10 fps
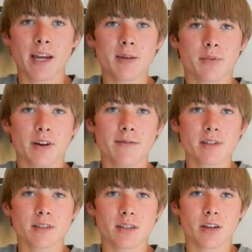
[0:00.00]
any
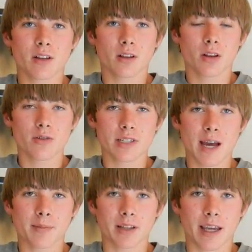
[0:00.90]
previously closed
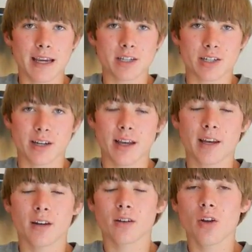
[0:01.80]
application,
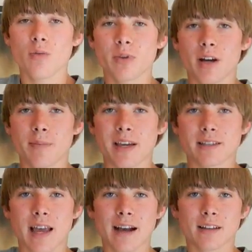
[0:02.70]
and it'll open up
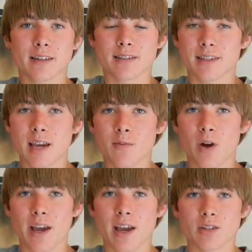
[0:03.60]
exactly the same
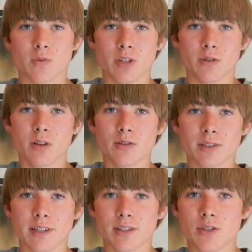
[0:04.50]
way as when you
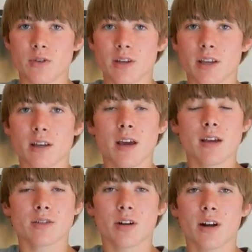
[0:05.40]
closed it, so you can
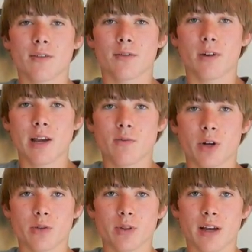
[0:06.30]
start off right
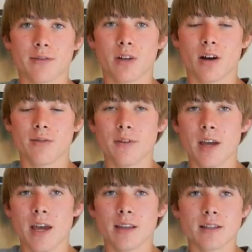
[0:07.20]
where you left off.
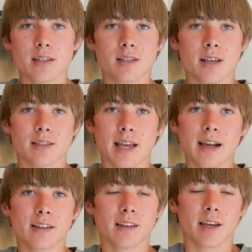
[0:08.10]
This is
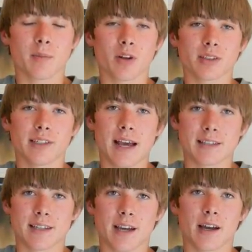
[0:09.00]
exactly like
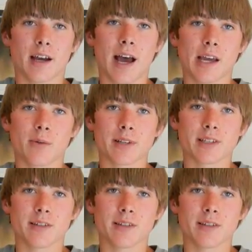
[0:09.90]
multitasking on iOS